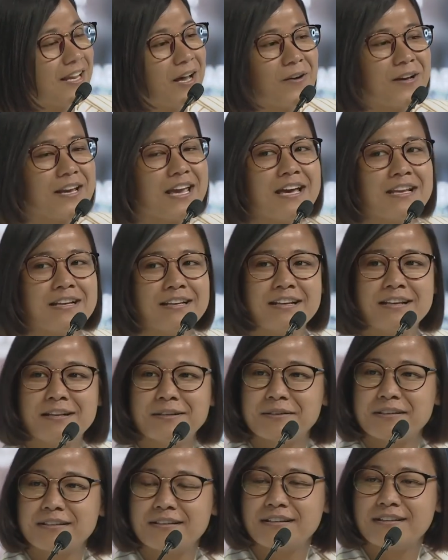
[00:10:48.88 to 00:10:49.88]
Now
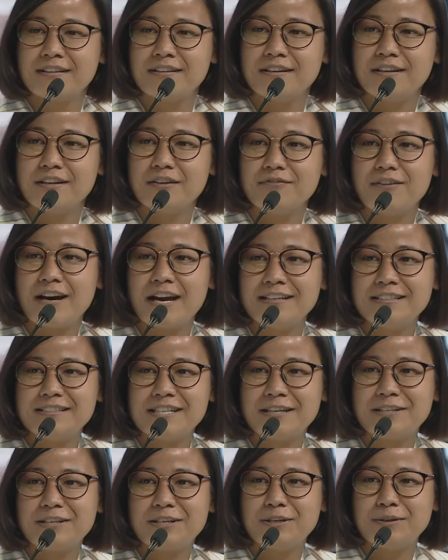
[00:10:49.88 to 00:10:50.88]
again, if I
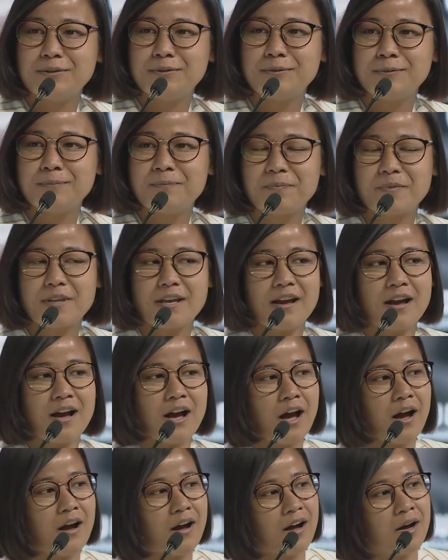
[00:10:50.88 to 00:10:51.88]
take you
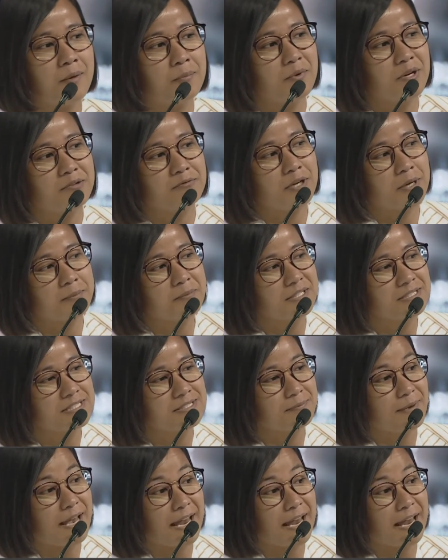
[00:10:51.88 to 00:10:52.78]
up above the